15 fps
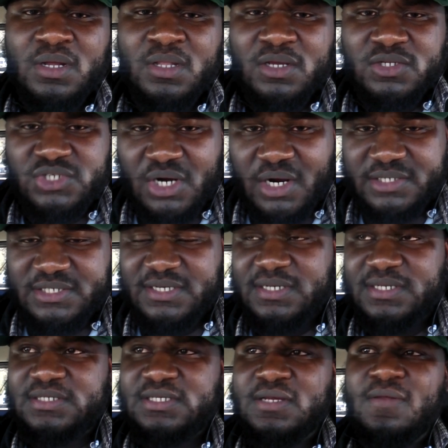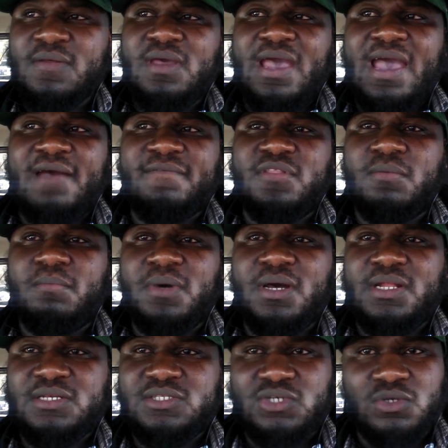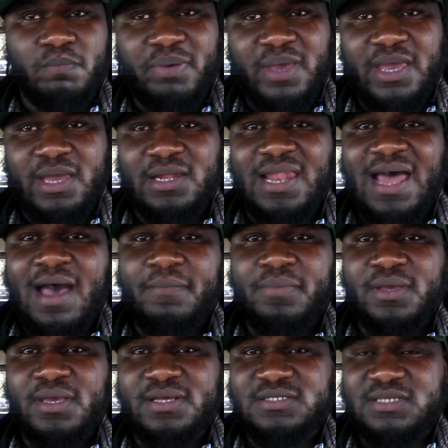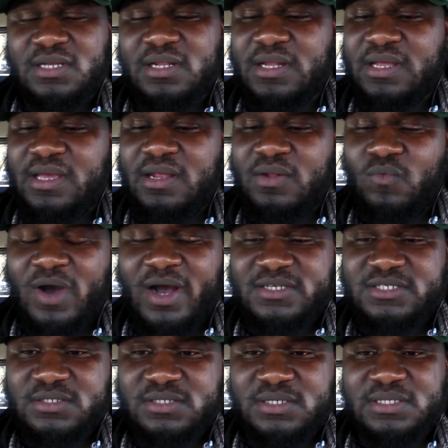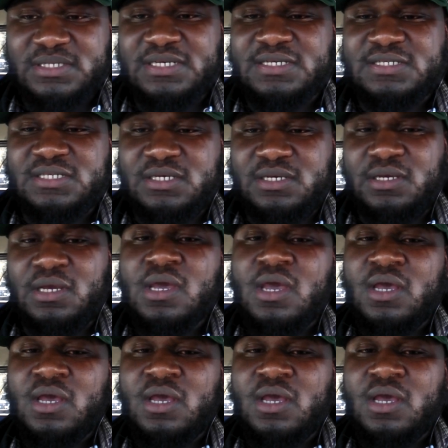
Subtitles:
the churches have the money to pay lobbyists in Washington, D.C.